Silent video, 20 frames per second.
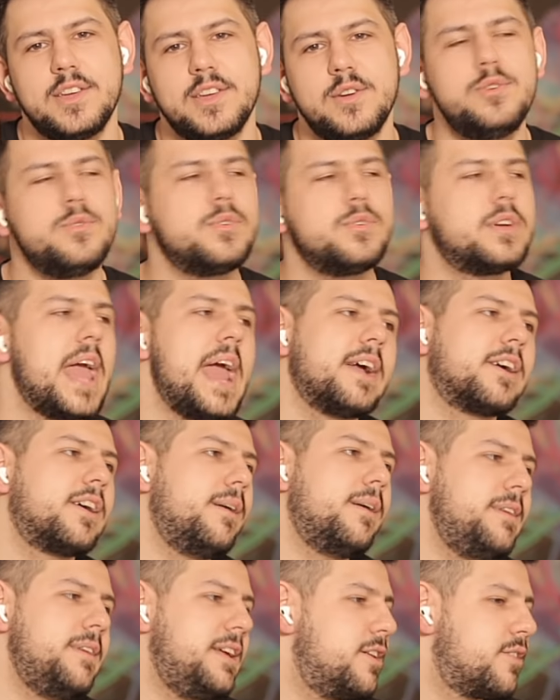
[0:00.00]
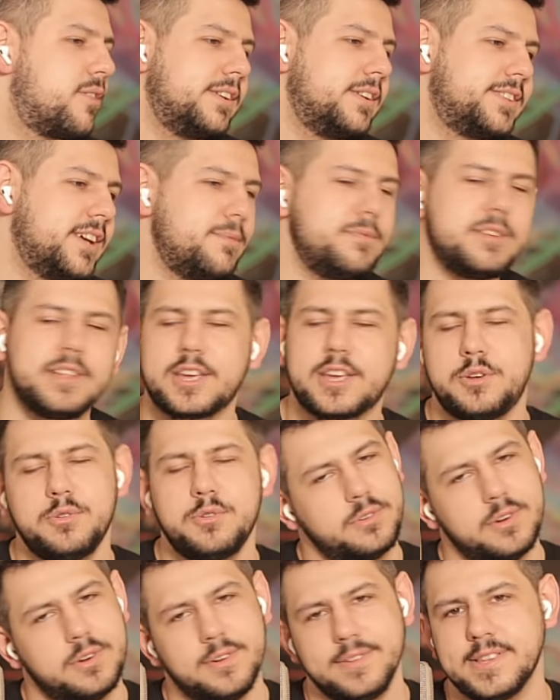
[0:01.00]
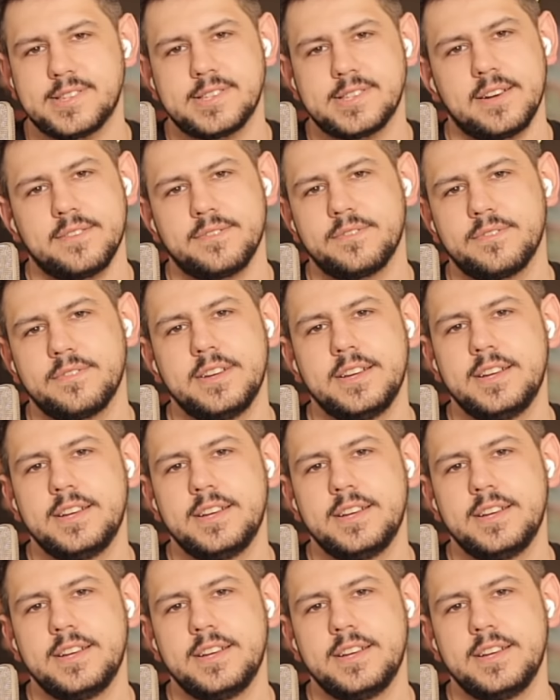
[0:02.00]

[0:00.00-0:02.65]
You can't come here and tell me like you don't know this stuff.